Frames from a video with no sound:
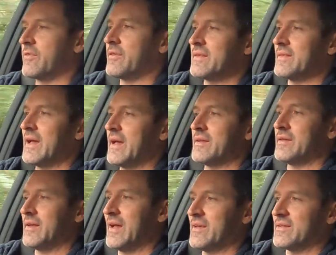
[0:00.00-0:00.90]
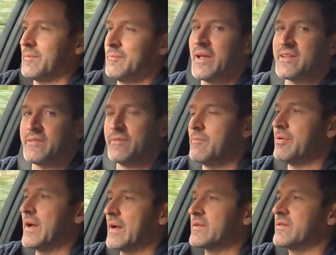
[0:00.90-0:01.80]
and I think that has a massive
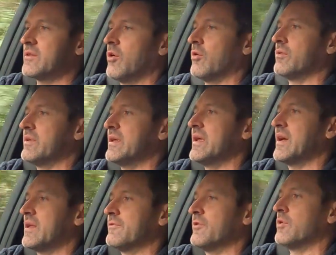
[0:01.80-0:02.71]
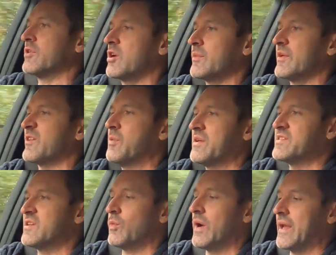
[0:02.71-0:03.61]
impact on the fuel economy,
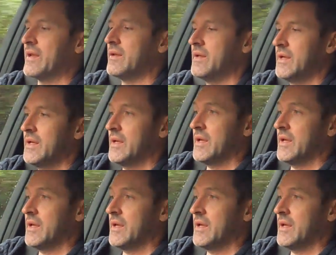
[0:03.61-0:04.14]
especially when